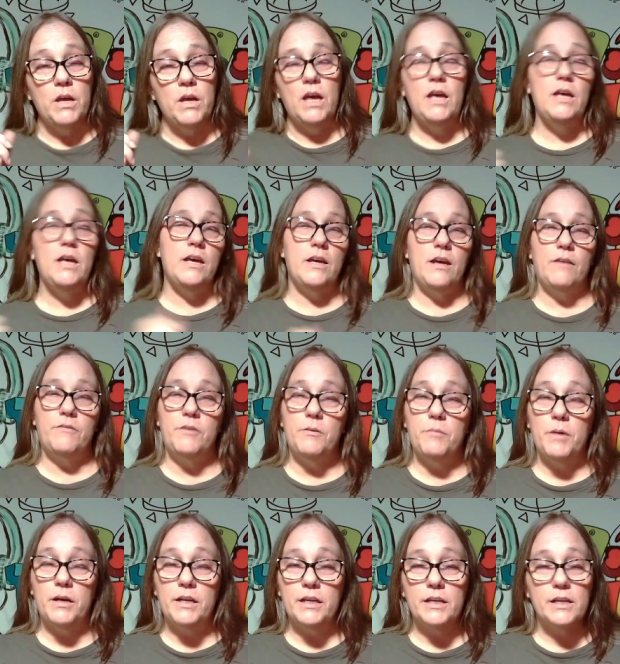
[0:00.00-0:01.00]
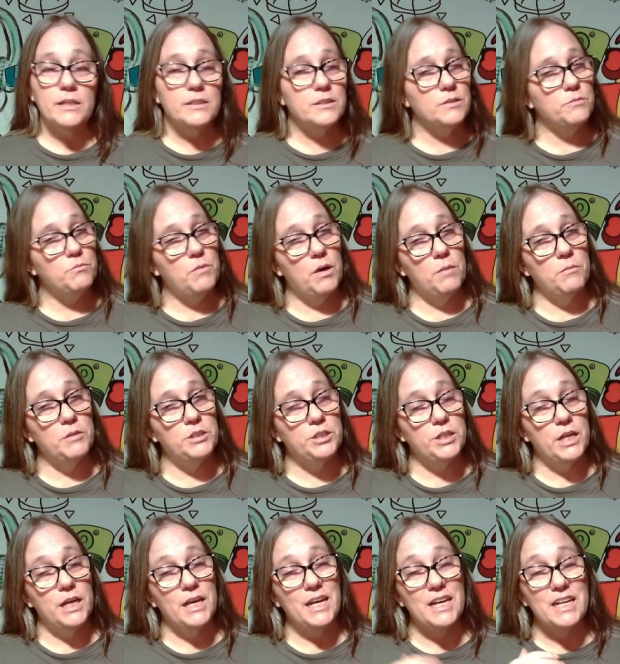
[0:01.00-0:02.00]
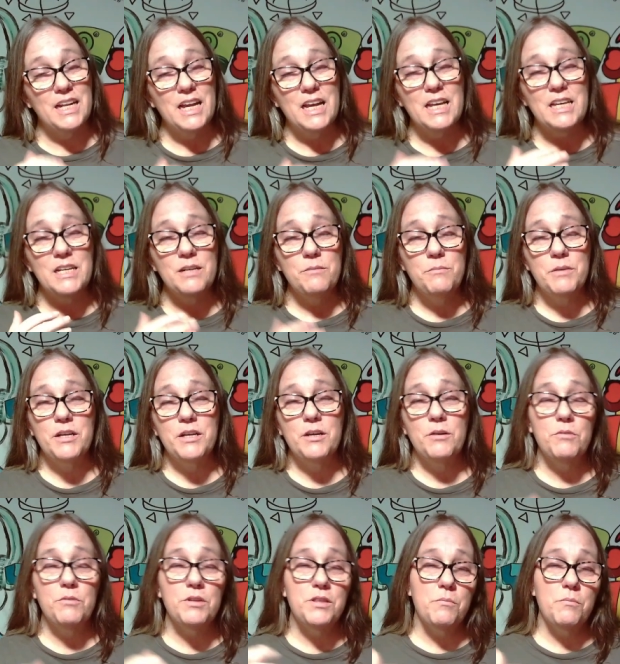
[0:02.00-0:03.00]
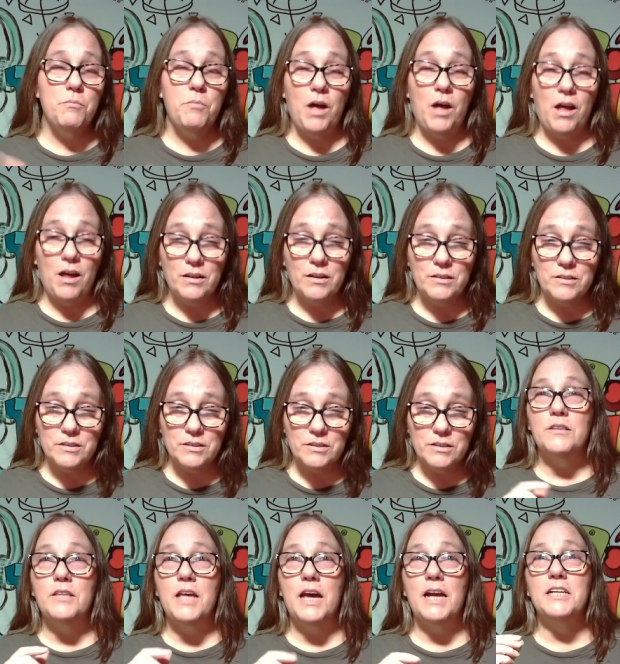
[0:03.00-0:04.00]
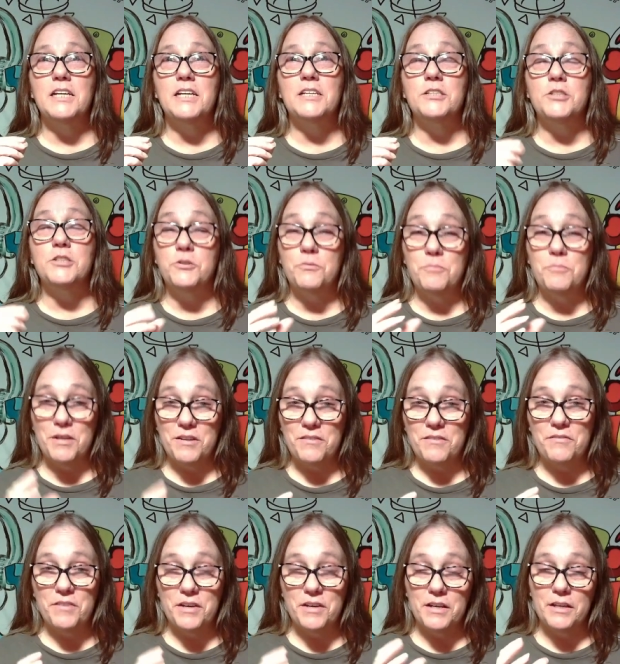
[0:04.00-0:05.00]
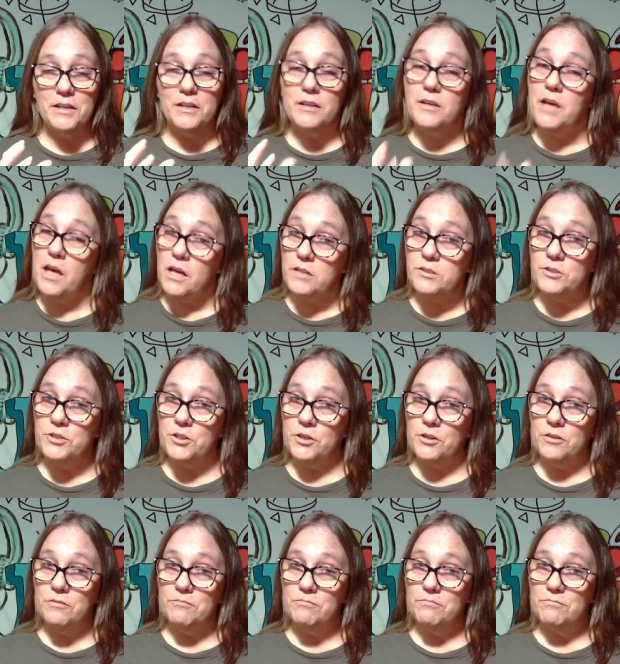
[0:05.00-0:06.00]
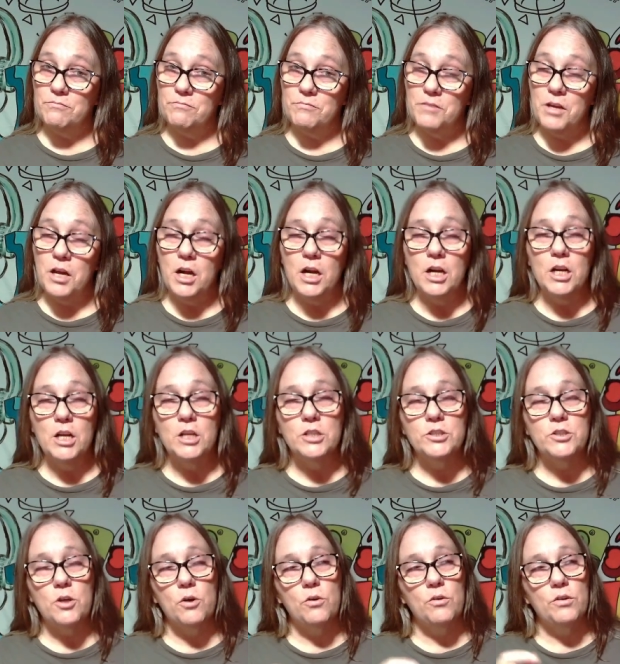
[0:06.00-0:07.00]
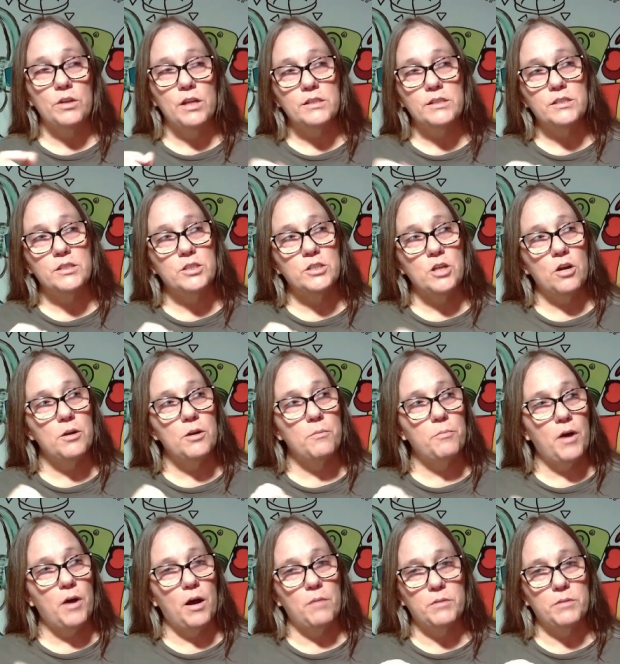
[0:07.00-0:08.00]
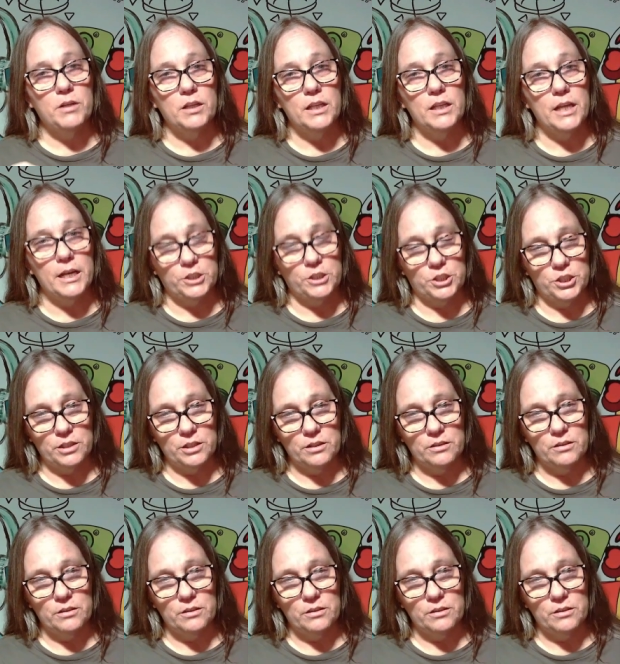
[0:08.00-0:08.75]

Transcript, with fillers: Hey everybody, it's Mama J, and I am here with a box that is to benefit cancer. So let's start a pop collection.